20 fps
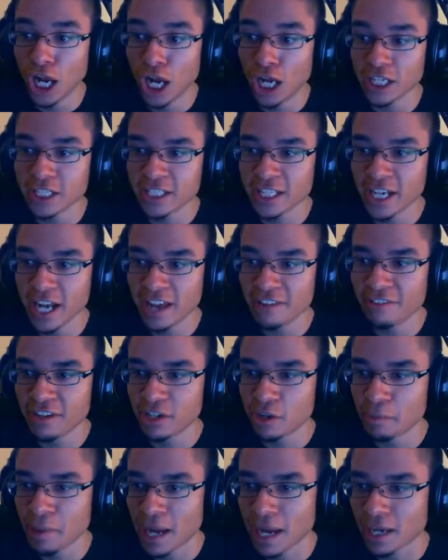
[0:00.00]
it's a knife in
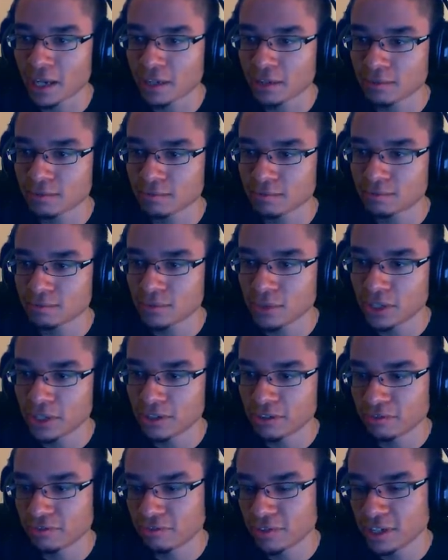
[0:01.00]
your back. In
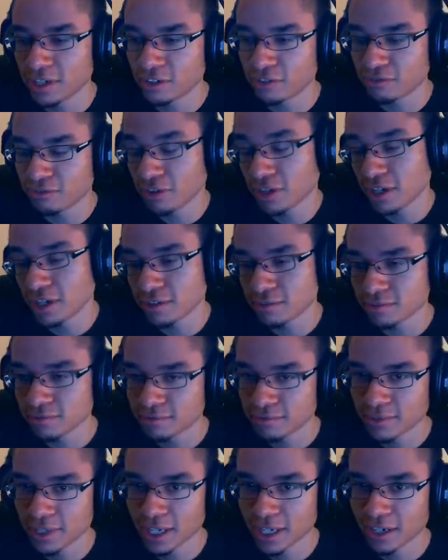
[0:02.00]
your, in your front.
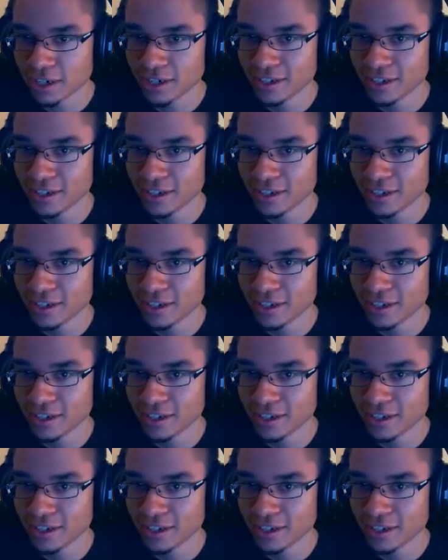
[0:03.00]
I don't know.